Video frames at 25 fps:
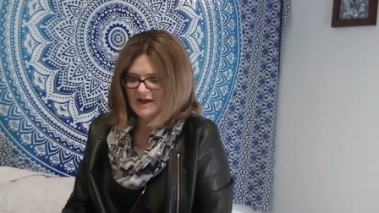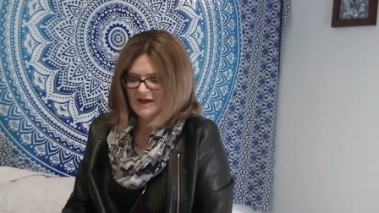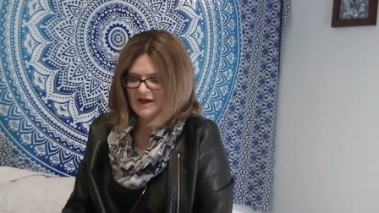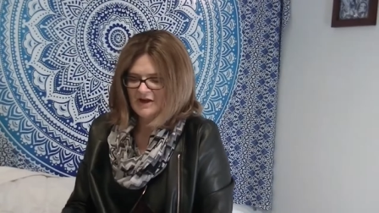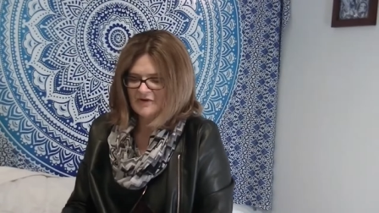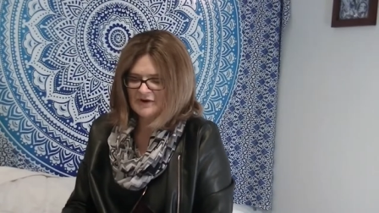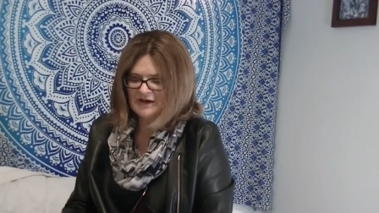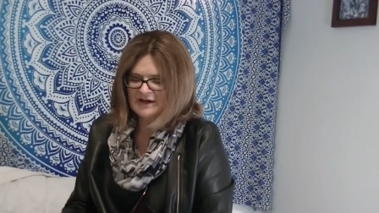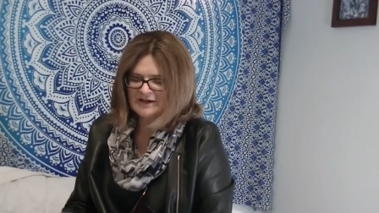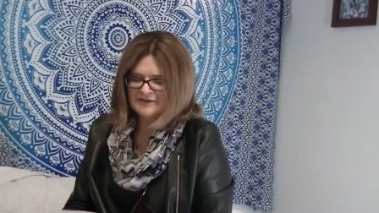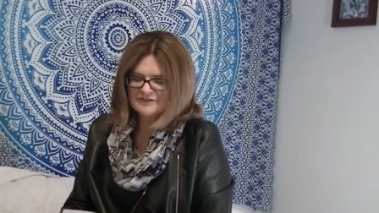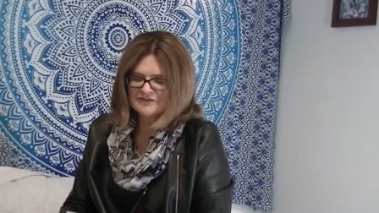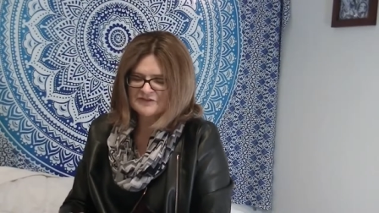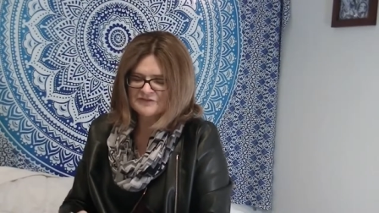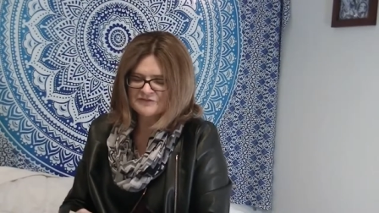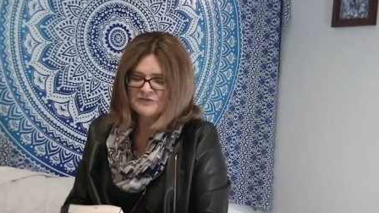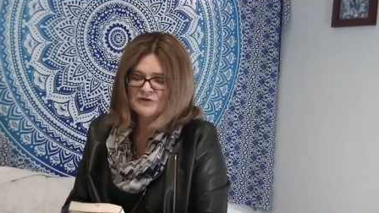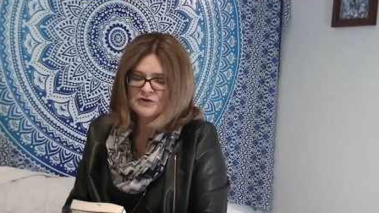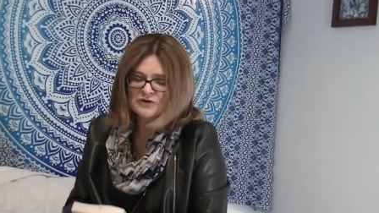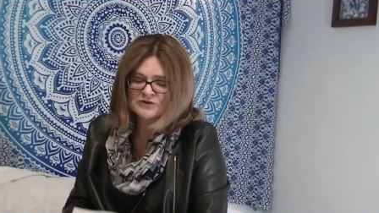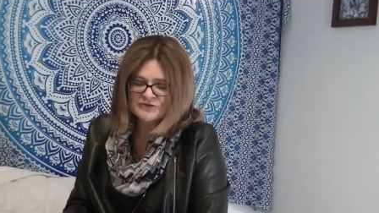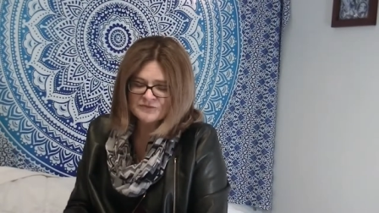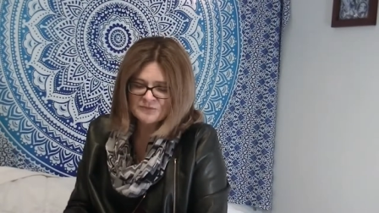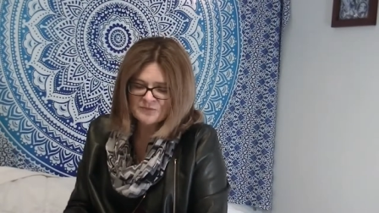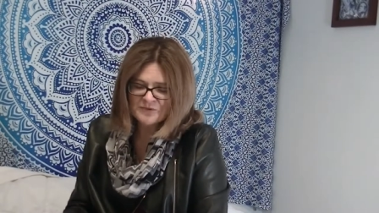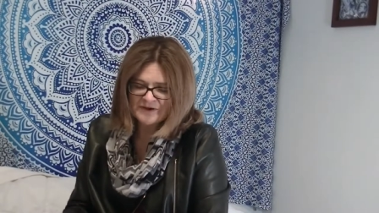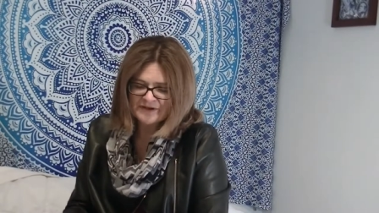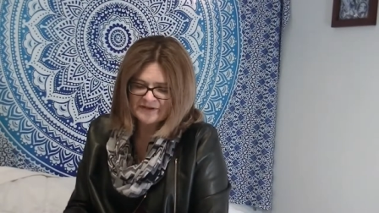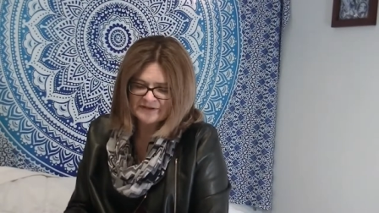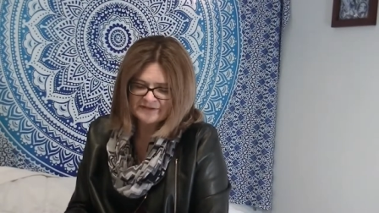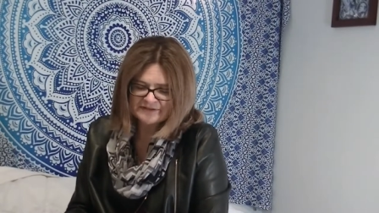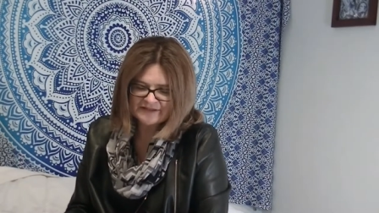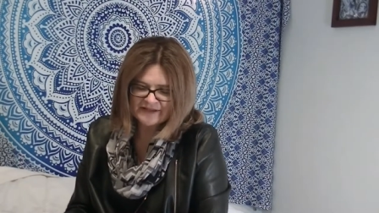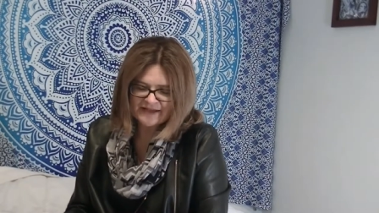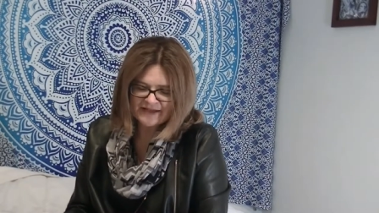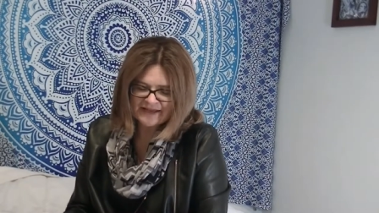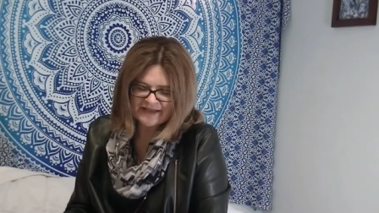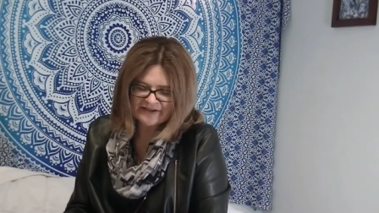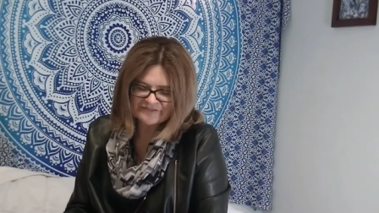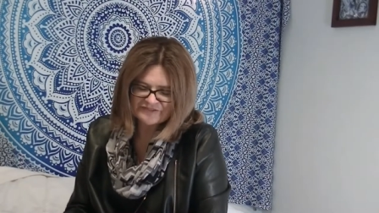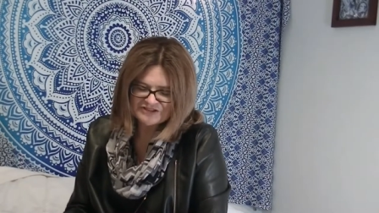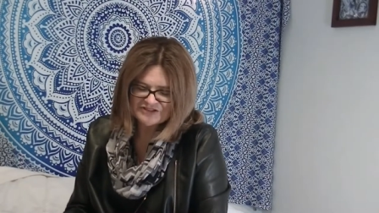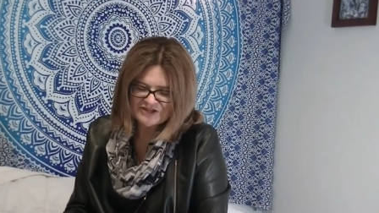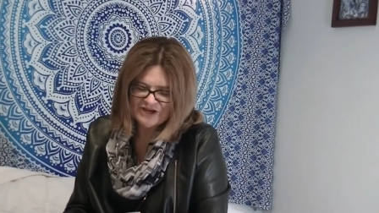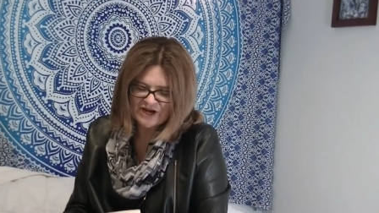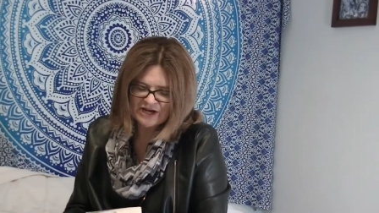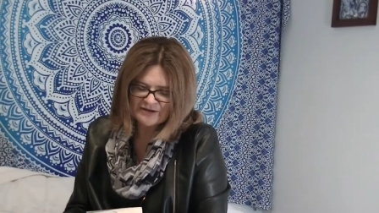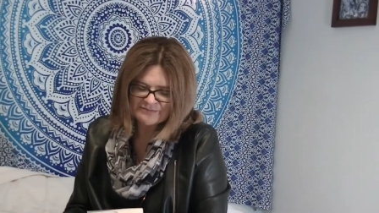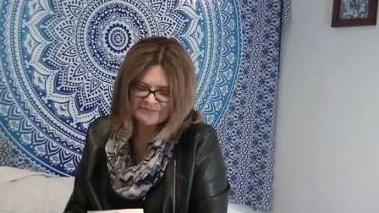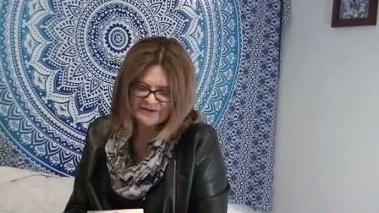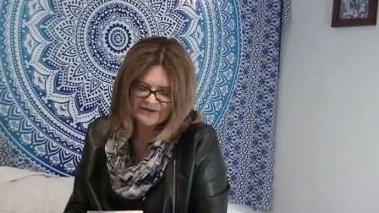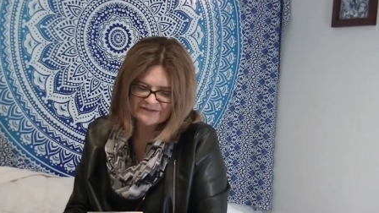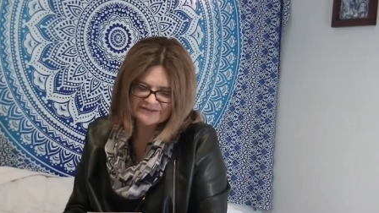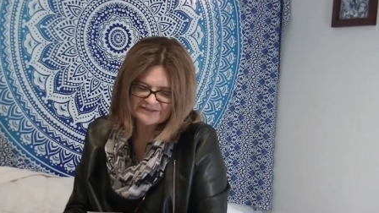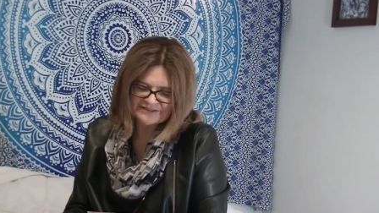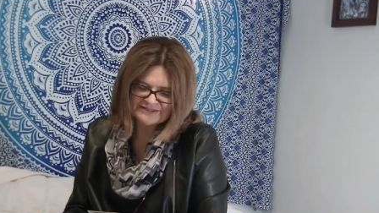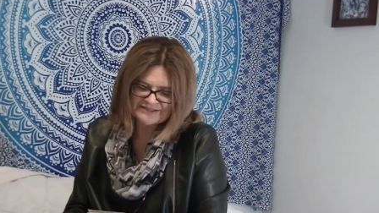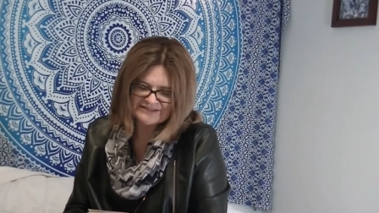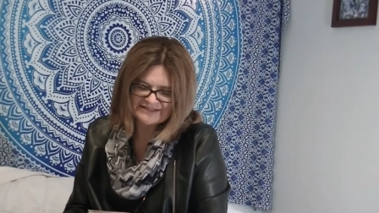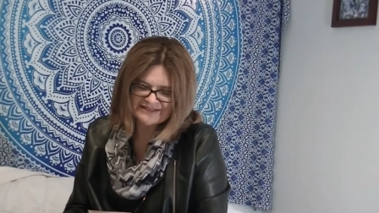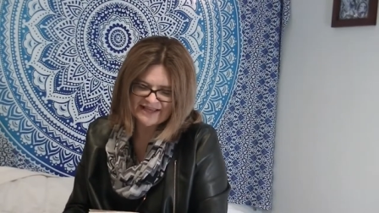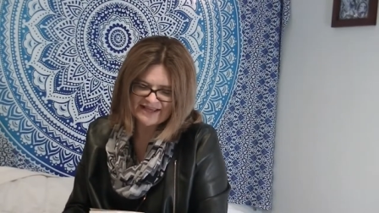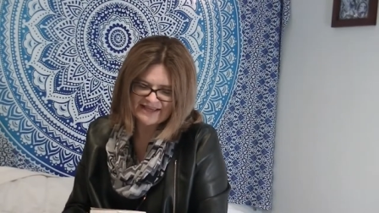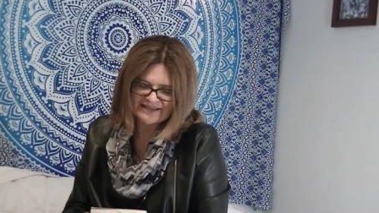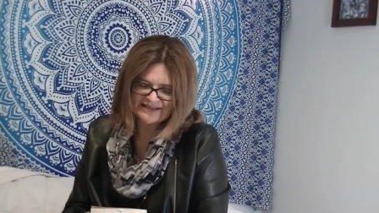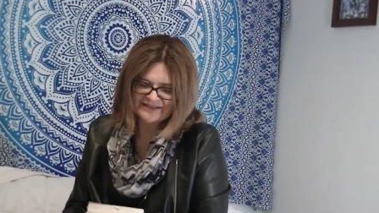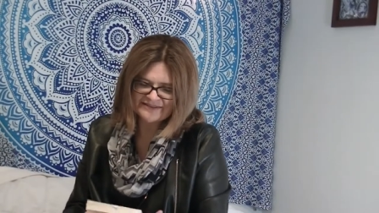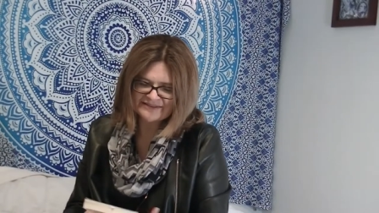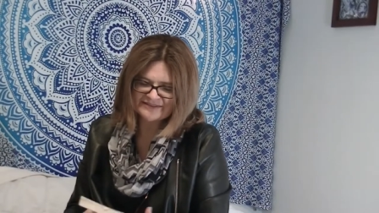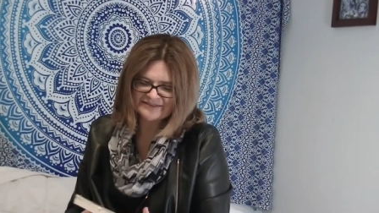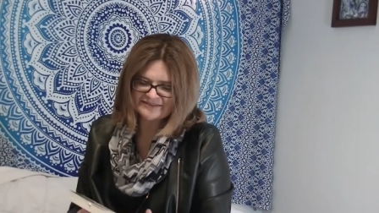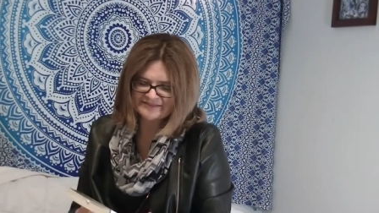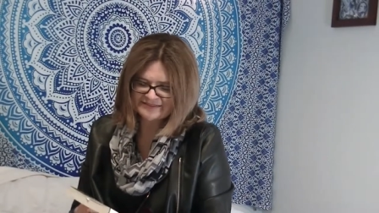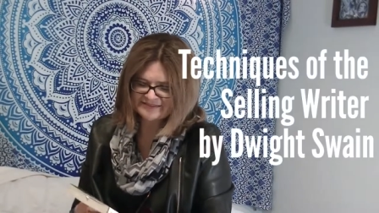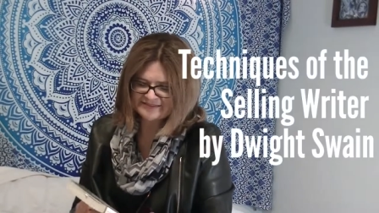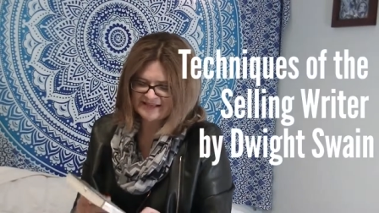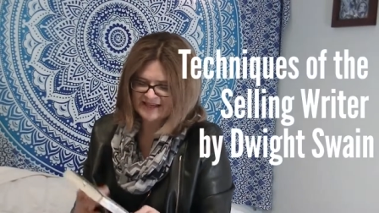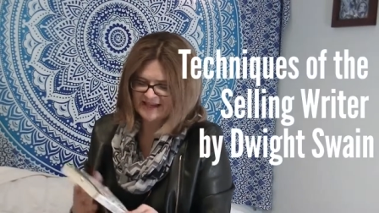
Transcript: All right, the first one I have to talk about today is